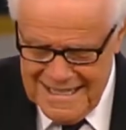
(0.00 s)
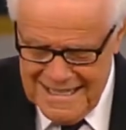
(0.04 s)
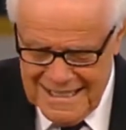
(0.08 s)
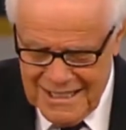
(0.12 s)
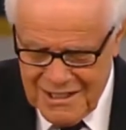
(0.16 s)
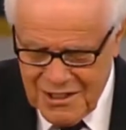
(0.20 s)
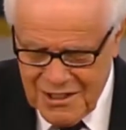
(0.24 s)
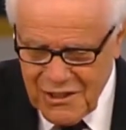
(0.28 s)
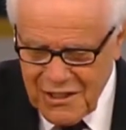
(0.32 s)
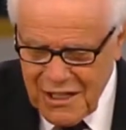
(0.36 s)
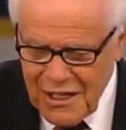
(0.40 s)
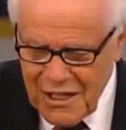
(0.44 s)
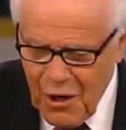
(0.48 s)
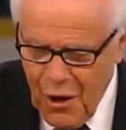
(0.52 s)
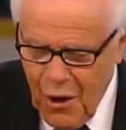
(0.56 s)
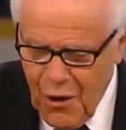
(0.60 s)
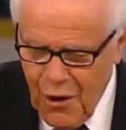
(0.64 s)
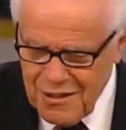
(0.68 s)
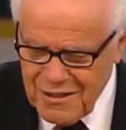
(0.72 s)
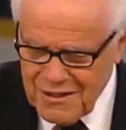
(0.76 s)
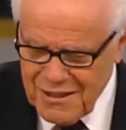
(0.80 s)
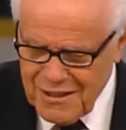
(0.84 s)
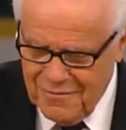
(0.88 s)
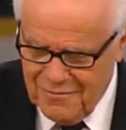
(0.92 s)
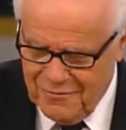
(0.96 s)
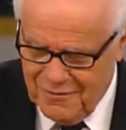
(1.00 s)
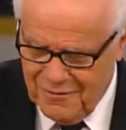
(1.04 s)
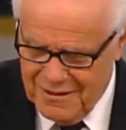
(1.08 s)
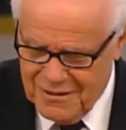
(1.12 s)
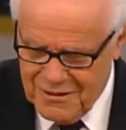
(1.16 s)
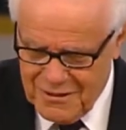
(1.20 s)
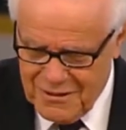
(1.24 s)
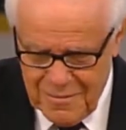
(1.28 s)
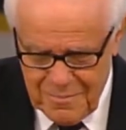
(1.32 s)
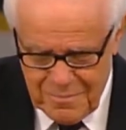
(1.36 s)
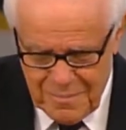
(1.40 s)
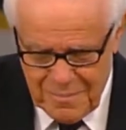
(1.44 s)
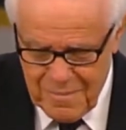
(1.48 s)
This is in long suffering.
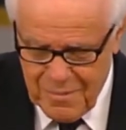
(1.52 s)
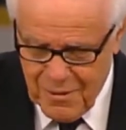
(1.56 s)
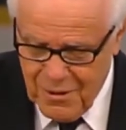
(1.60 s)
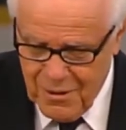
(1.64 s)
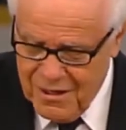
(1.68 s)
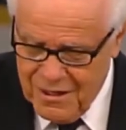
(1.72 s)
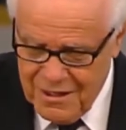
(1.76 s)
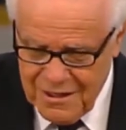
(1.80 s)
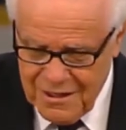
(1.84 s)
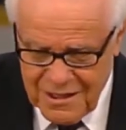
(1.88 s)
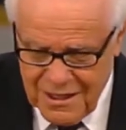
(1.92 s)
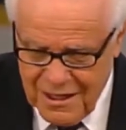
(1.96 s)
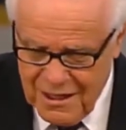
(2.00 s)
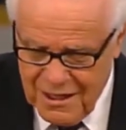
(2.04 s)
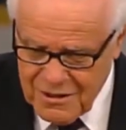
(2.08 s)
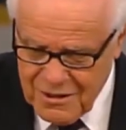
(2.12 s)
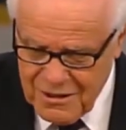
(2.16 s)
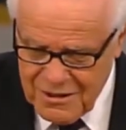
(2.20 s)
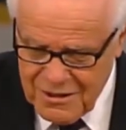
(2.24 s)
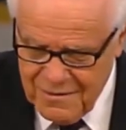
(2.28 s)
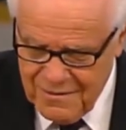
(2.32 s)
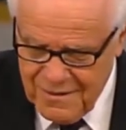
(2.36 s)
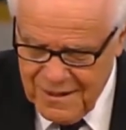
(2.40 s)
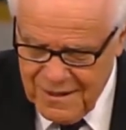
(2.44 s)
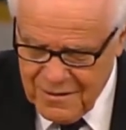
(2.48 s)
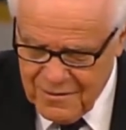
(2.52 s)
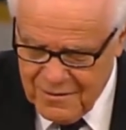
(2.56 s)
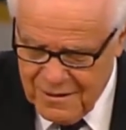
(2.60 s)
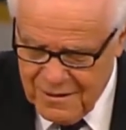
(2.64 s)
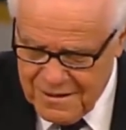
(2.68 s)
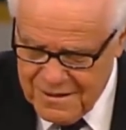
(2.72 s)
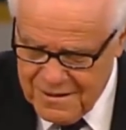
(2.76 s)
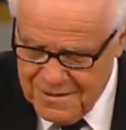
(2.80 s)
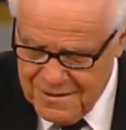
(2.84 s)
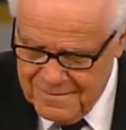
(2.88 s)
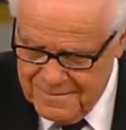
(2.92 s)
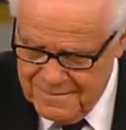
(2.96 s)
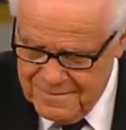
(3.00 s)
Some people are unconscious of
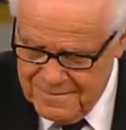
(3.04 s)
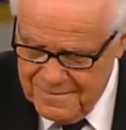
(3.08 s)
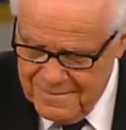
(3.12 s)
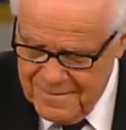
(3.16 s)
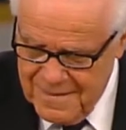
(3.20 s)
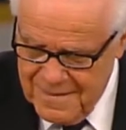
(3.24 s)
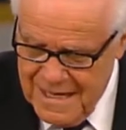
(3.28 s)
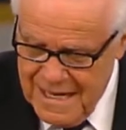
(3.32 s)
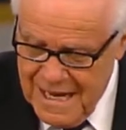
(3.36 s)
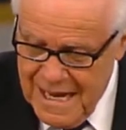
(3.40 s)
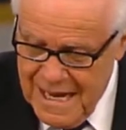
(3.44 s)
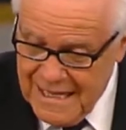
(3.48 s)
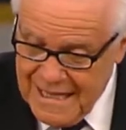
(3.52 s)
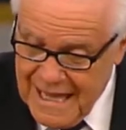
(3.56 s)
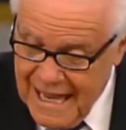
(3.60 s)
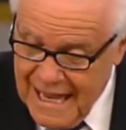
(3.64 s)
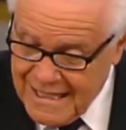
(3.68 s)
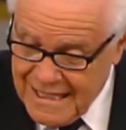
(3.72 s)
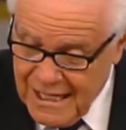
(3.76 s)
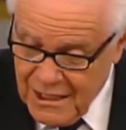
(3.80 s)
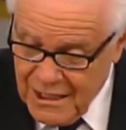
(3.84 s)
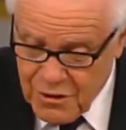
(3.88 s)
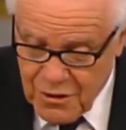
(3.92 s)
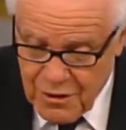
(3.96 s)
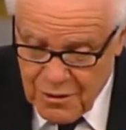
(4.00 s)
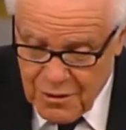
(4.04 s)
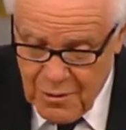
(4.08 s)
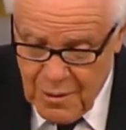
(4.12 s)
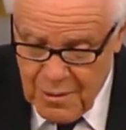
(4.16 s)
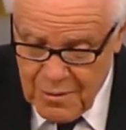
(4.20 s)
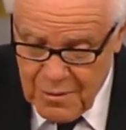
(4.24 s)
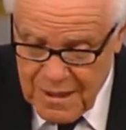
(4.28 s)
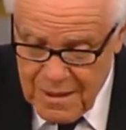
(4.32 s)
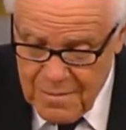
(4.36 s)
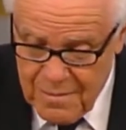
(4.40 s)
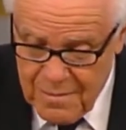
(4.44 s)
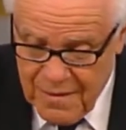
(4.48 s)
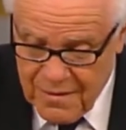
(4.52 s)
ignorance. They disagree
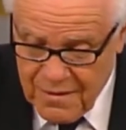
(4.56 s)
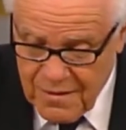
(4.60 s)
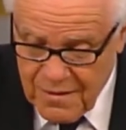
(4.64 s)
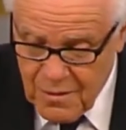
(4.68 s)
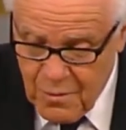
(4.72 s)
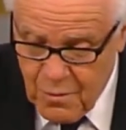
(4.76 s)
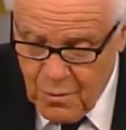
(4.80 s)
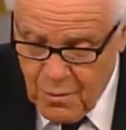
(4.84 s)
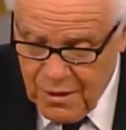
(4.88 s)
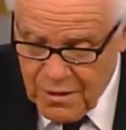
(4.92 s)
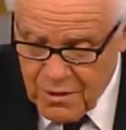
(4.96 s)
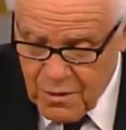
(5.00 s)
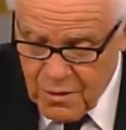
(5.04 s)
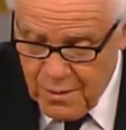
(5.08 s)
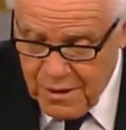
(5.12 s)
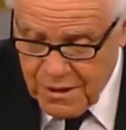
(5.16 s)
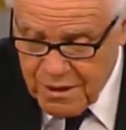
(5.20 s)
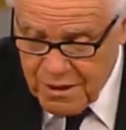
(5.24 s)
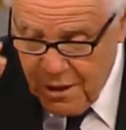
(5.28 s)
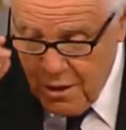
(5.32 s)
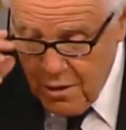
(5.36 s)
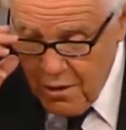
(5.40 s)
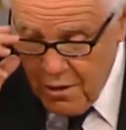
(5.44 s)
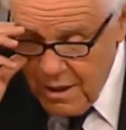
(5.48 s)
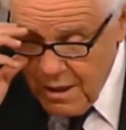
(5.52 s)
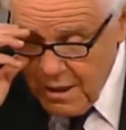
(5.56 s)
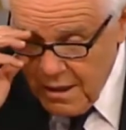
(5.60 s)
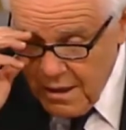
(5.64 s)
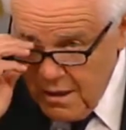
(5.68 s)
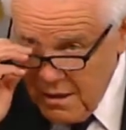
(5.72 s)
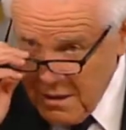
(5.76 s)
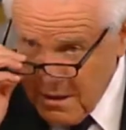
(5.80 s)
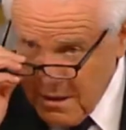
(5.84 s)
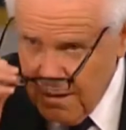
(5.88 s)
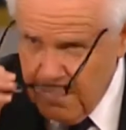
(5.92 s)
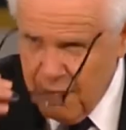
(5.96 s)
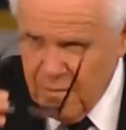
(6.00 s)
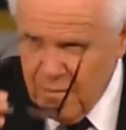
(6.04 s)
with the methods of work to which they are
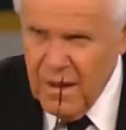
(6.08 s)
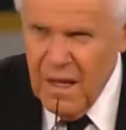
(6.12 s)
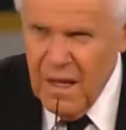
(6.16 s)
unaccustomed.